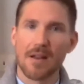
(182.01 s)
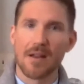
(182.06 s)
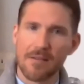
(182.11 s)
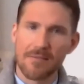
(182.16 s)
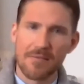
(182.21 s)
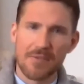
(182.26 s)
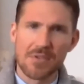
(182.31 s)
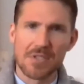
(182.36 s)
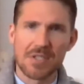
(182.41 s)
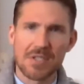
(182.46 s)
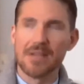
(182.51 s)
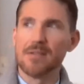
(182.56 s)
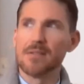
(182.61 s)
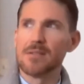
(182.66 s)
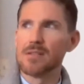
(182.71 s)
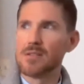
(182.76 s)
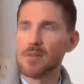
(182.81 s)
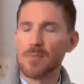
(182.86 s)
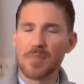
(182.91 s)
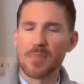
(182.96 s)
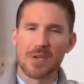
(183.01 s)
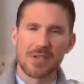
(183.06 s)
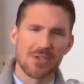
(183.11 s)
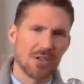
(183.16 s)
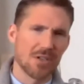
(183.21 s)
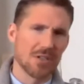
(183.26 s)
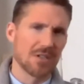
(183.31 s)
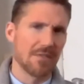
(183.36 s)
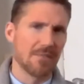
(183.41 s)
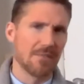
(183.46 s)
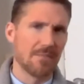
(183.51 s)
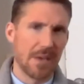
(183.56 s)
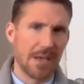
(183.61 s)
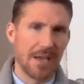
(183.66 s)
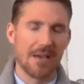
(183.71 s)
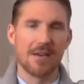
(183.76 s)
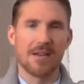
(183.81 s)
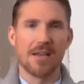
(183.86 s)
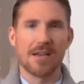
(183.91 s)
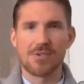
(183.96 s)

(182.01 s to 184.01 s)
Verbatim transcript: And if you've seen depictions of Pan, he